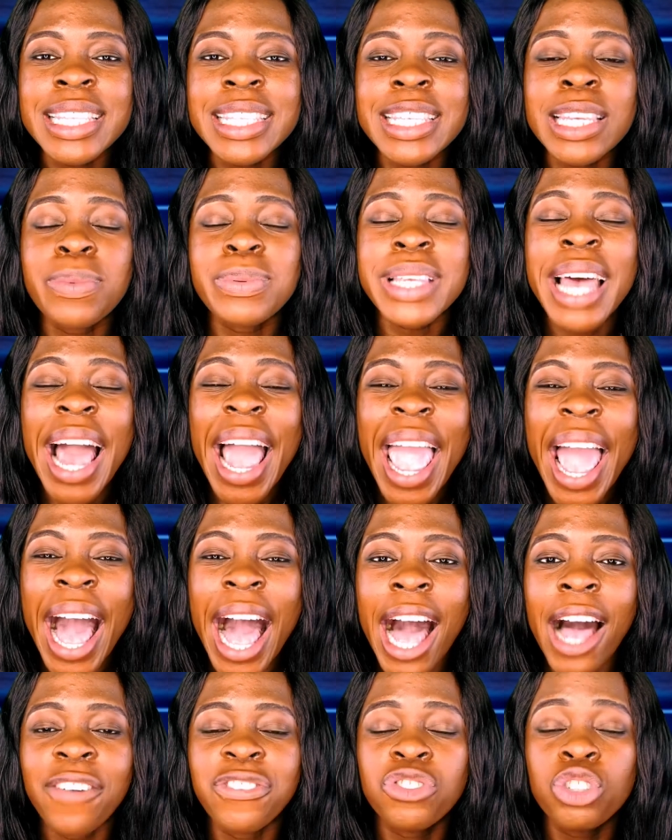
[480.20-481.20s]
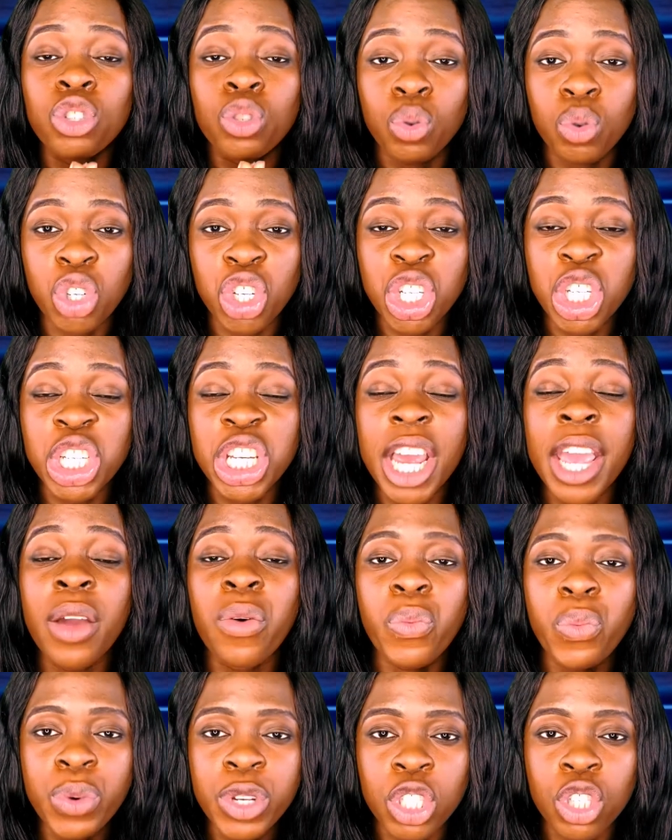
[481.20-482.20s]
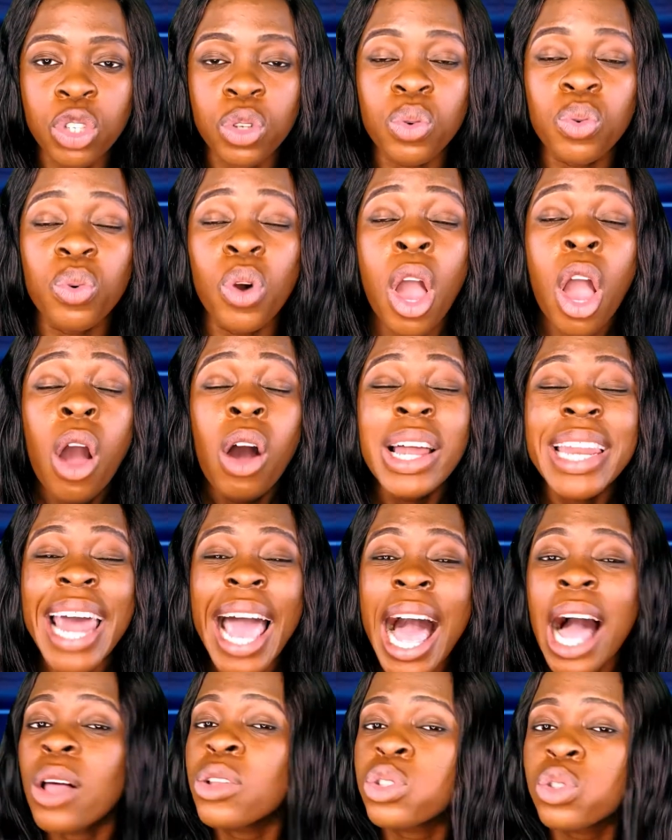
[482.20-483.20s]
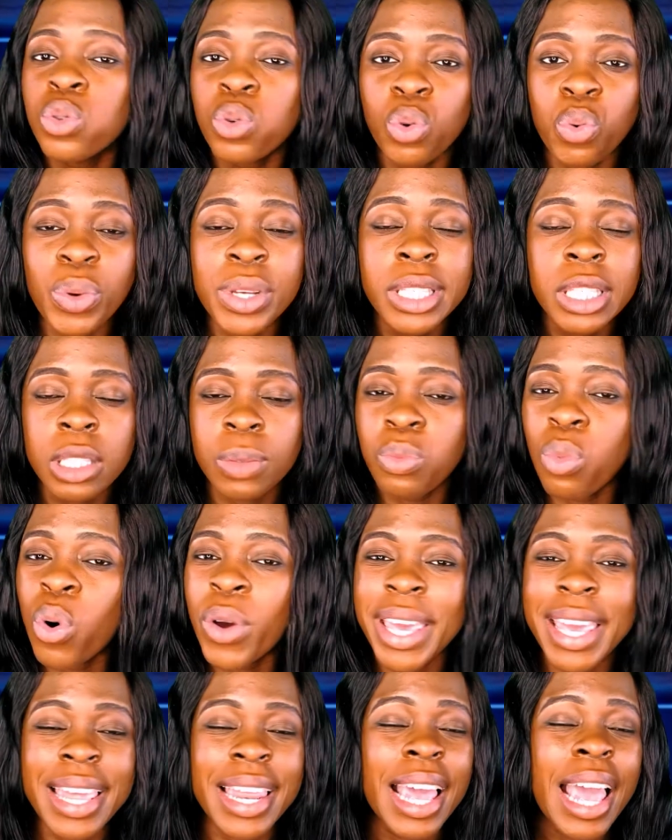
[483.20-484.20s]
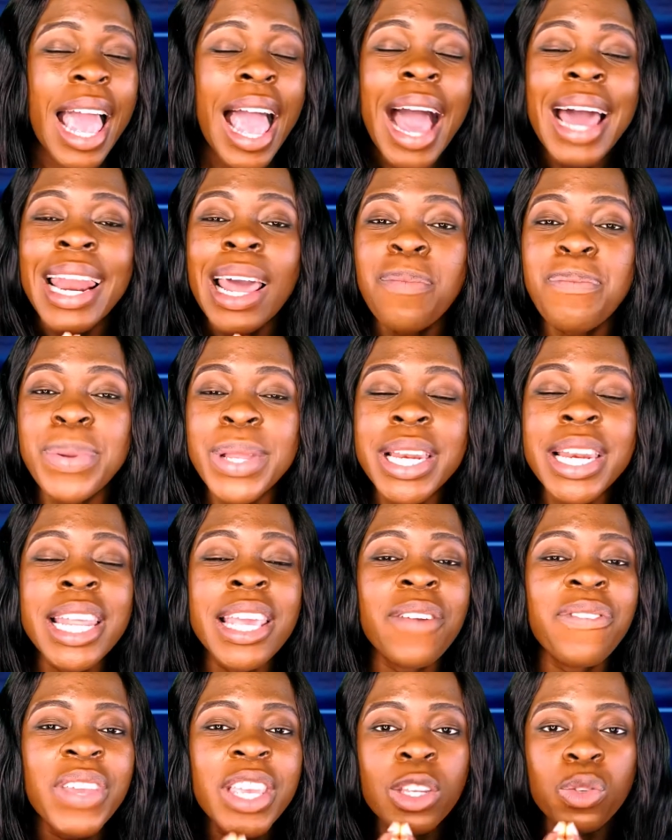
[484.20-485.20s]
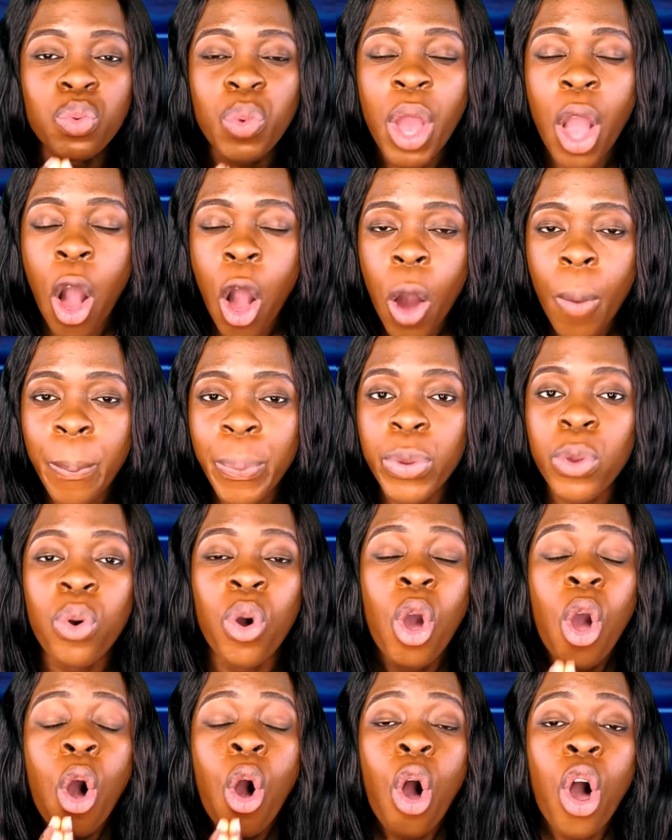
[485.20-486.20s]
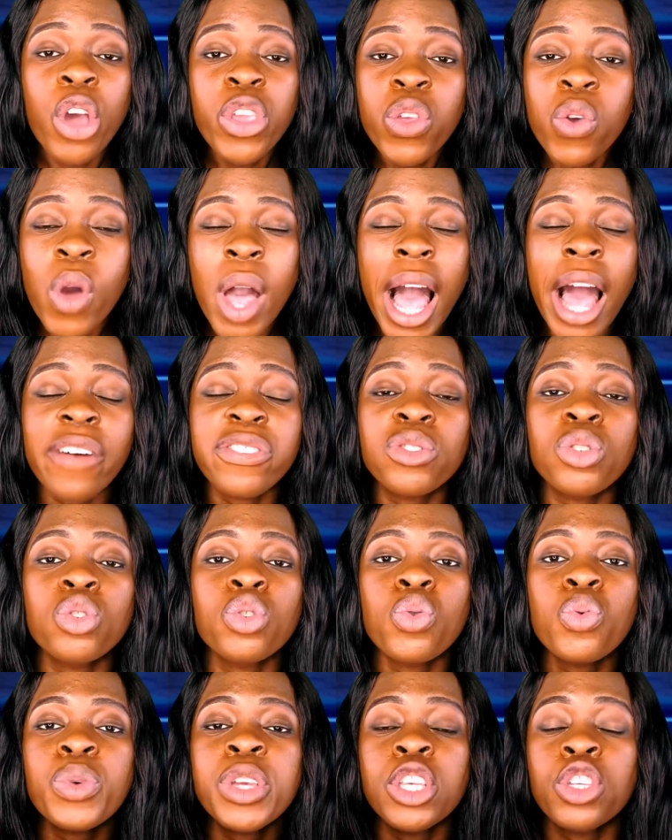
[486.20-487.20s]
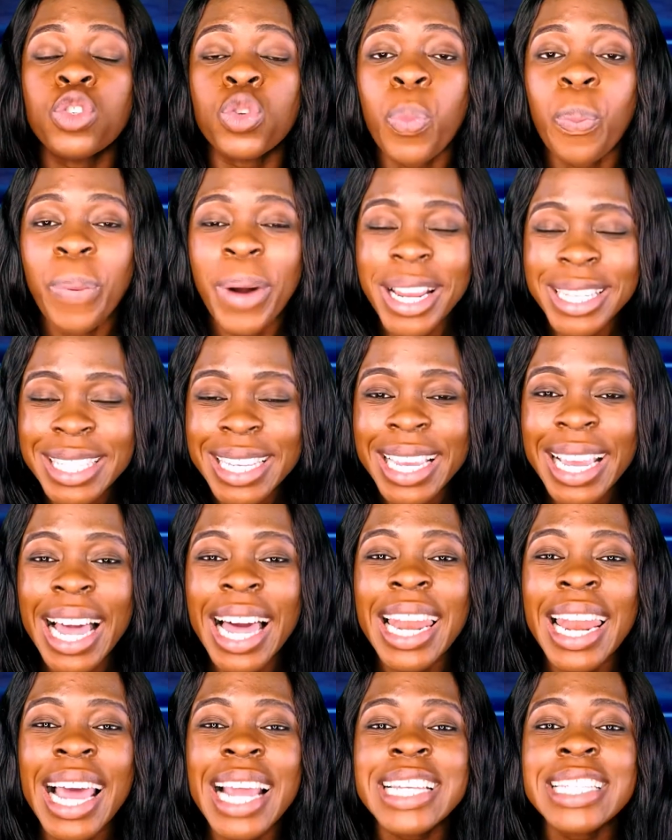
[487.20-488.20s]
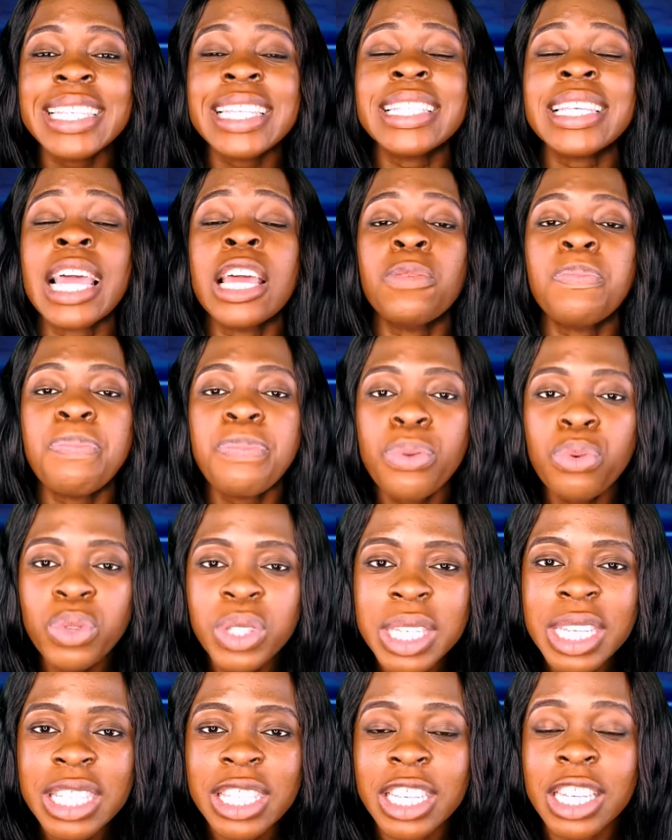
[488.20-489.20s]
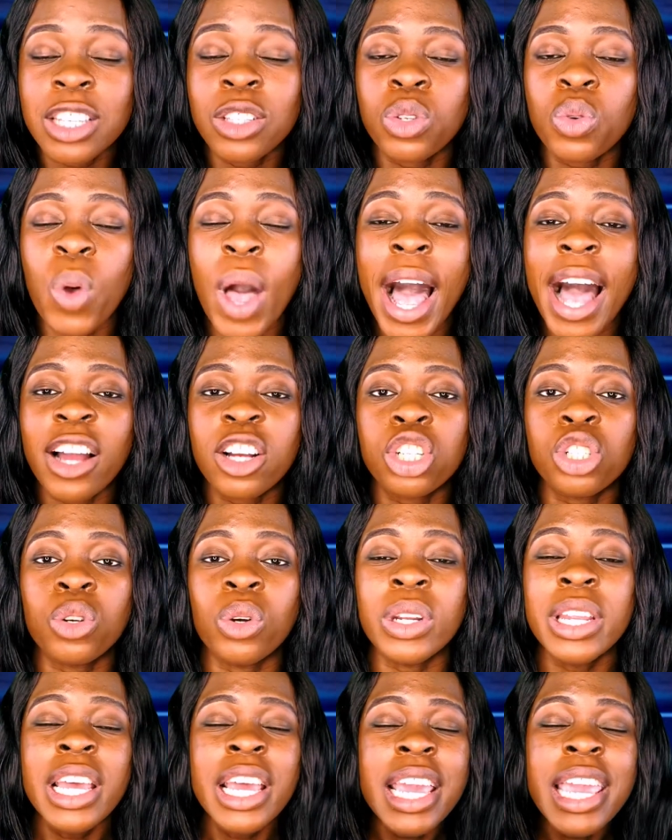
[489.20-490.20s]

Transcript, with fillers: tips I have to share with you on how to quit smoking. And I believe it will help you. All you have to do is to practicalize it and put it into action.